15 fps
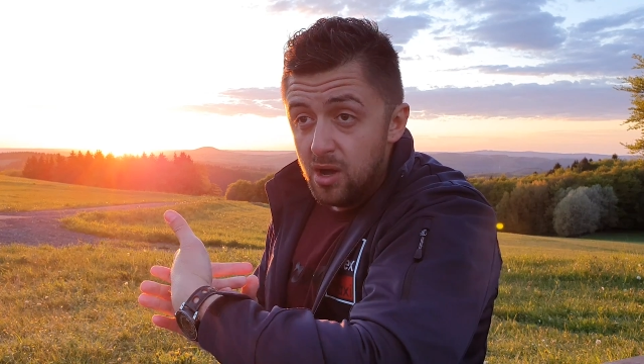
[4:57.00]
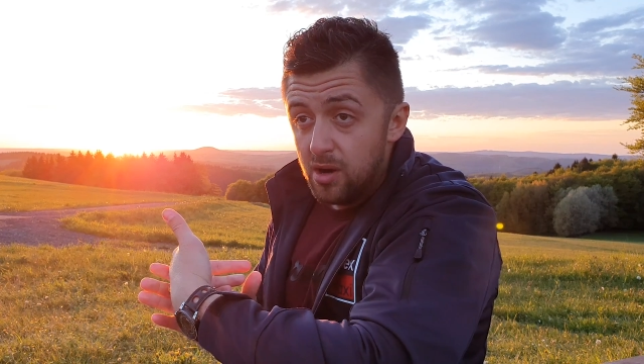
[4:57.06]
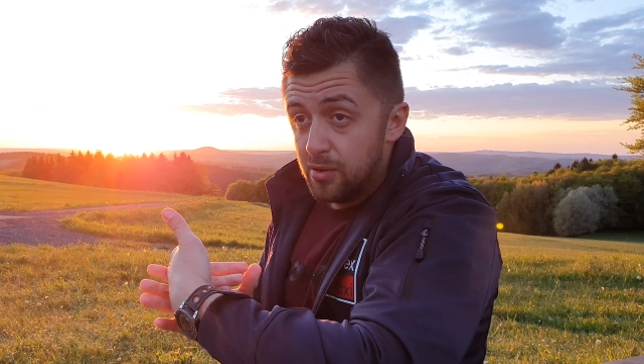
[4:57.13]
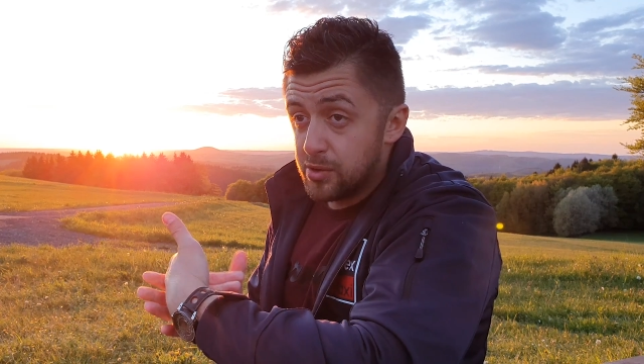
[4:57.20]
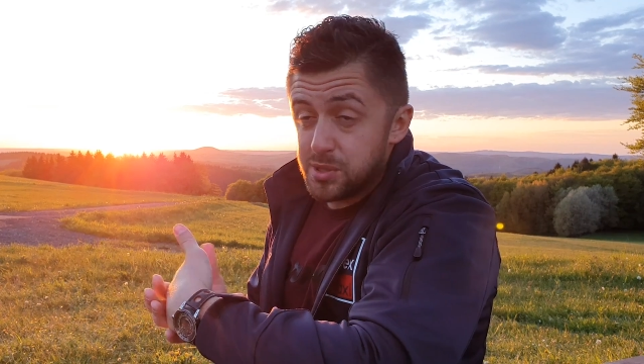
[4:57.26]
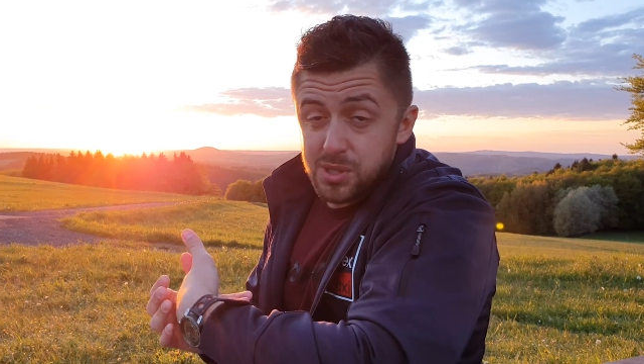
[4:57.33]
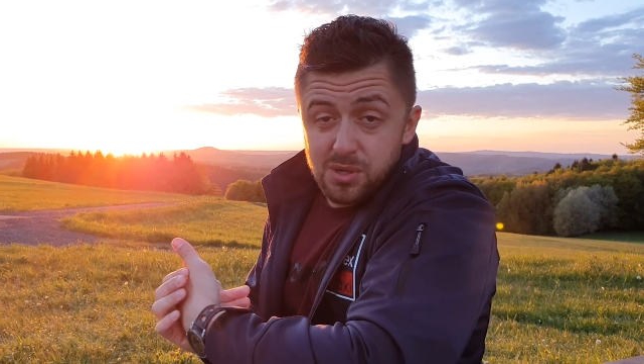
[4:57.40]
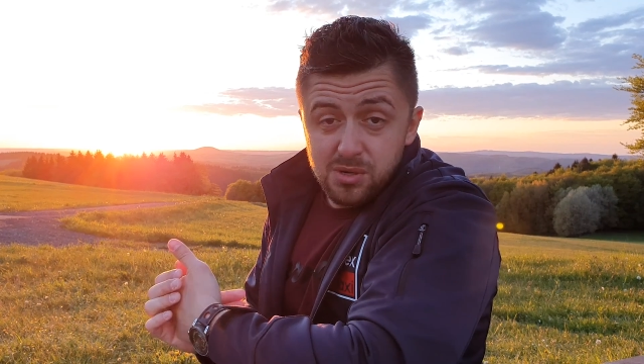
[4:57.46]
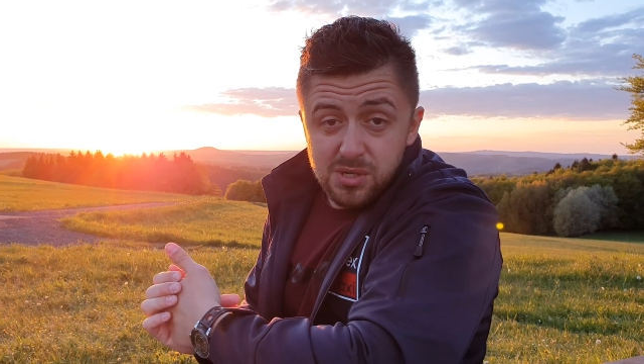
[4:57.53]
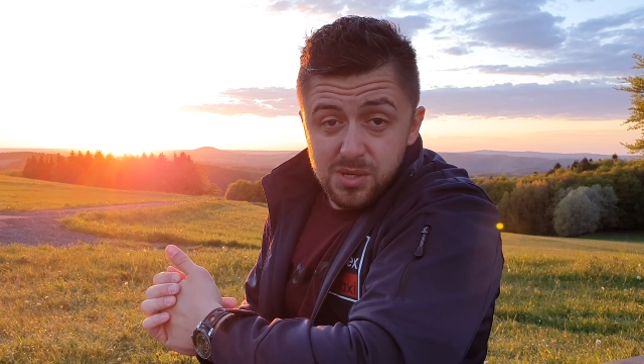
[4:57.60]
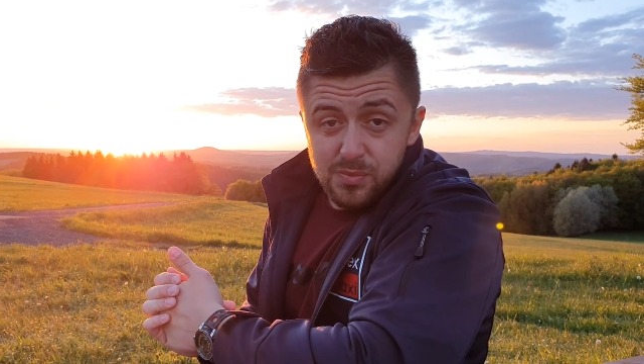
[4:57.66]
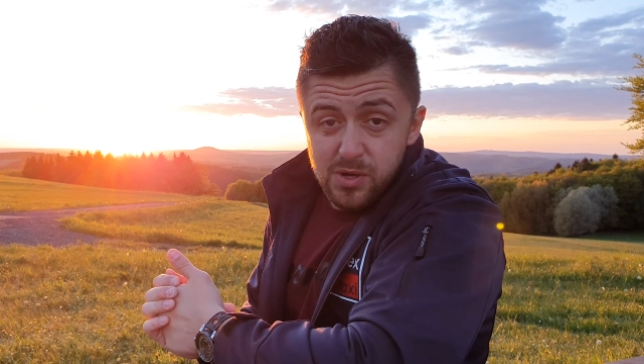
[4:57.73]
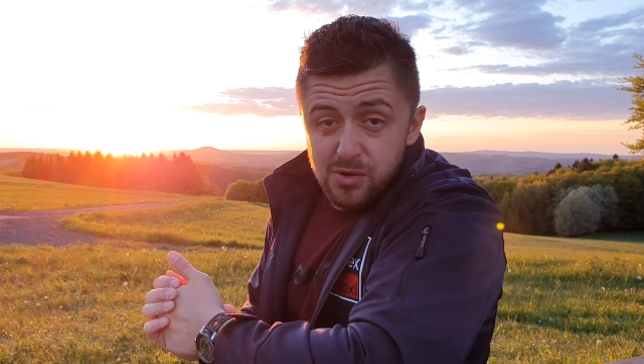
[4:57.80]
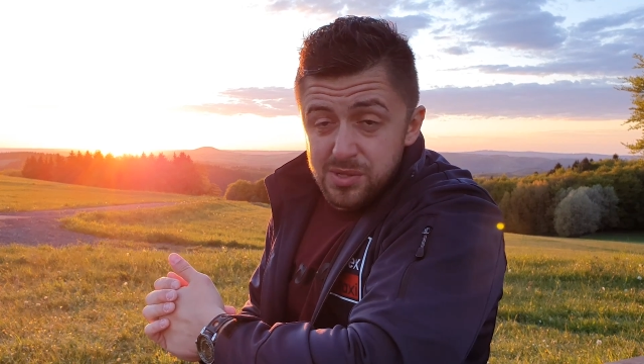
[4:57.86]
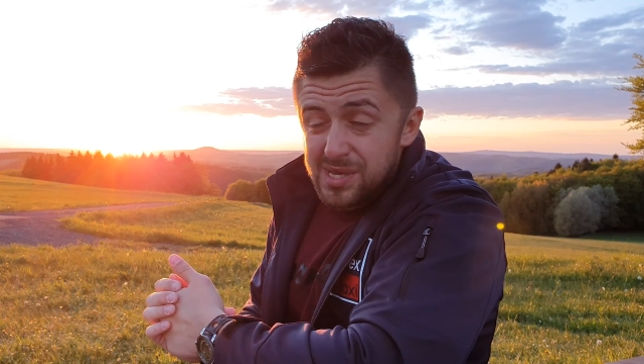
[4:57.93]
Or is it going to
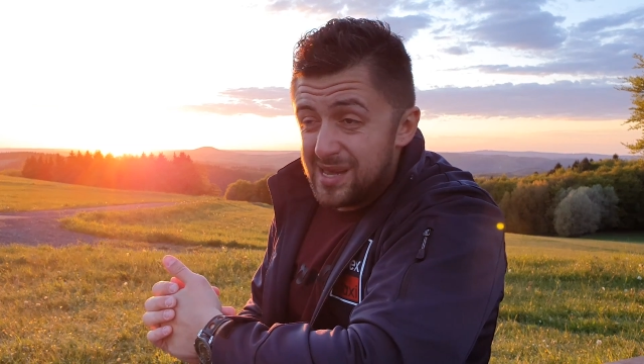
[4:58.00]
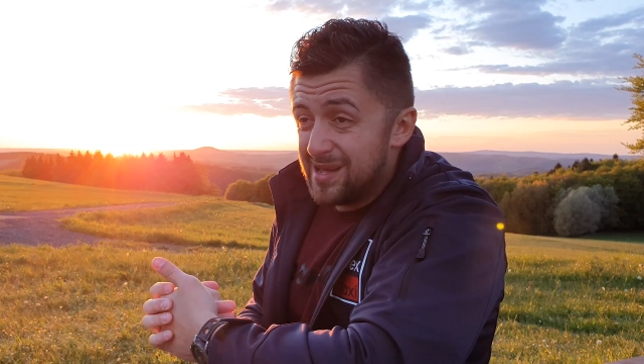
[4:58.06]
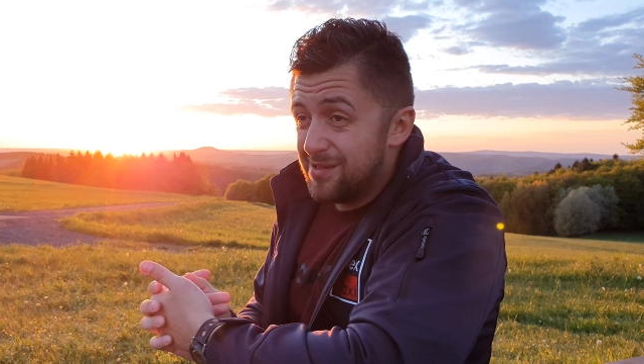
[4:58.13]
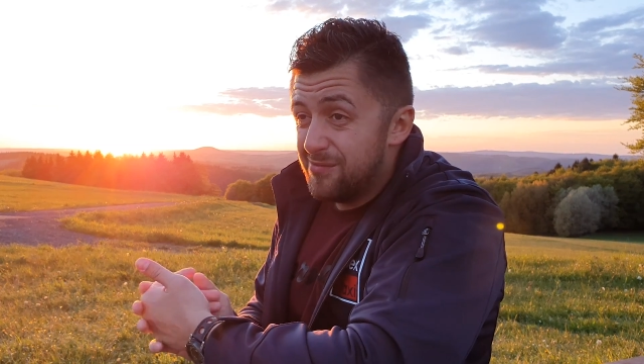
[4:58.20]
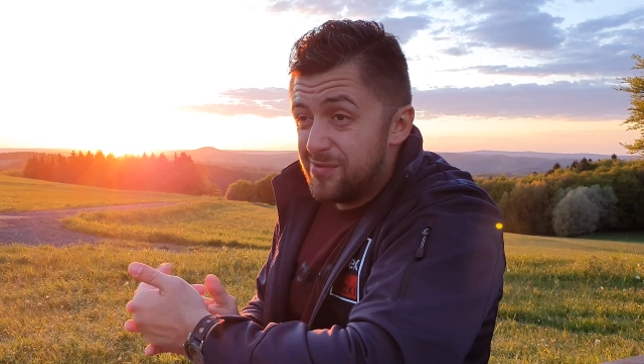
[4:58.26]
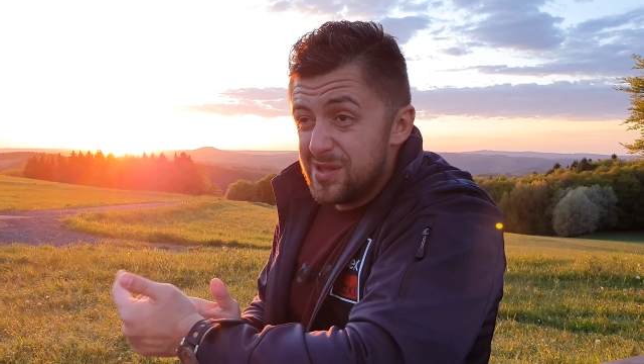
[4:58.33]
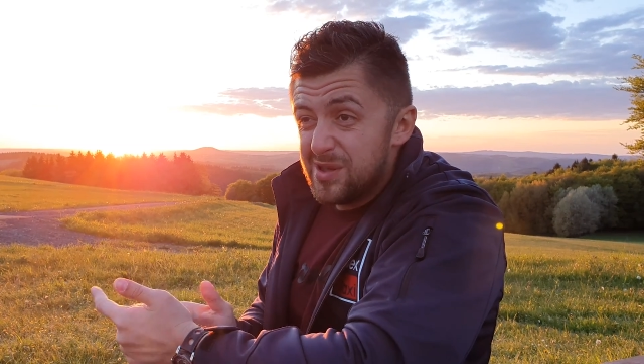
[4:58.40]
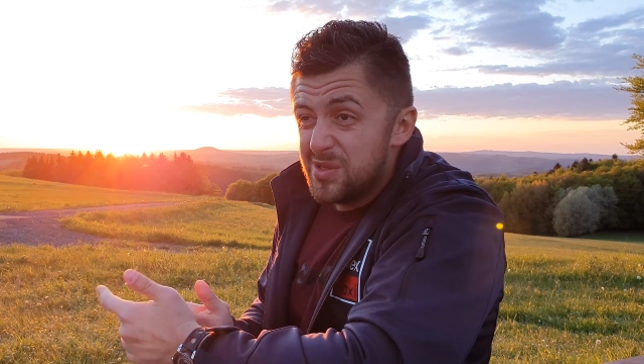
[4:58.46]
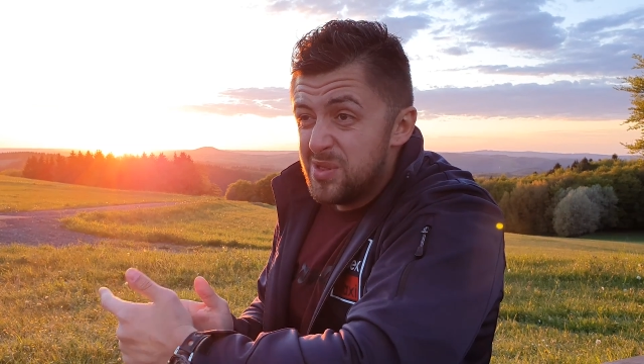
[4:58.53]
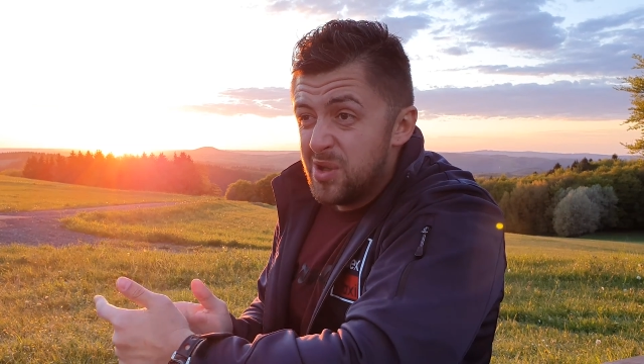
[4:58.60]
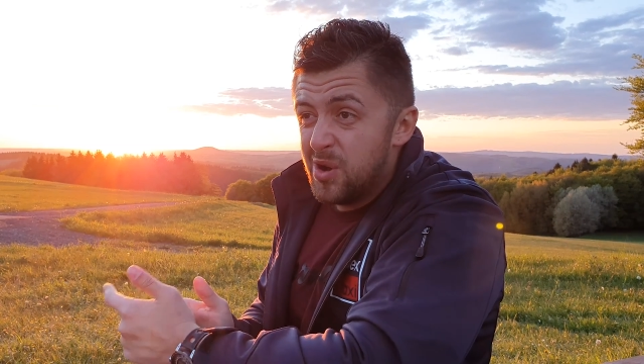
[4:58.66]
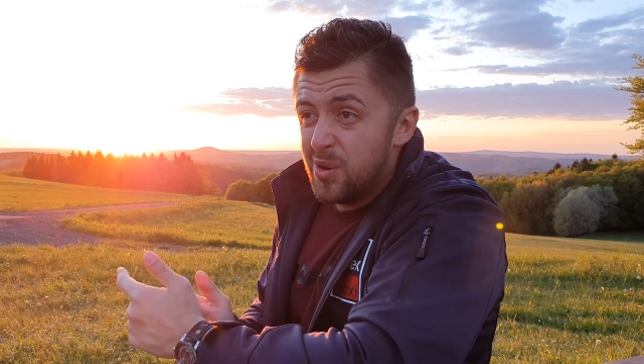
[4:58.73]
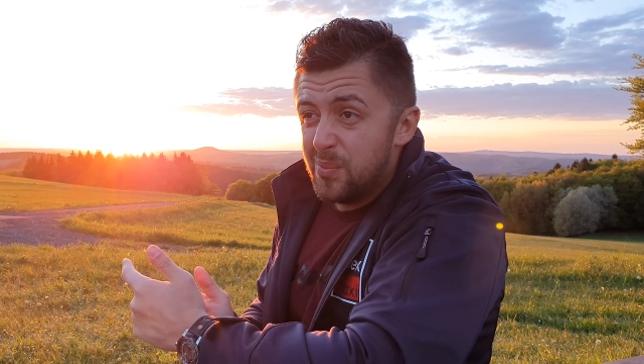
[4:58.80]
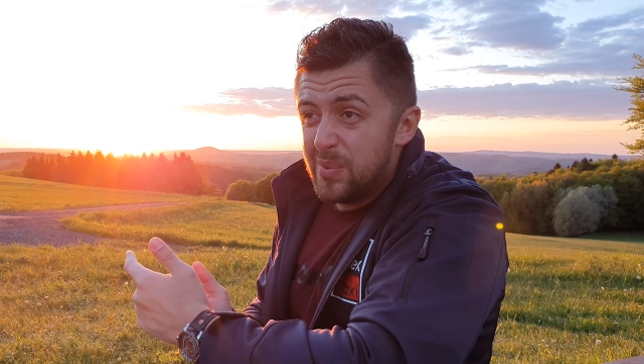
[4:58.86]
be a hotel? We don't know.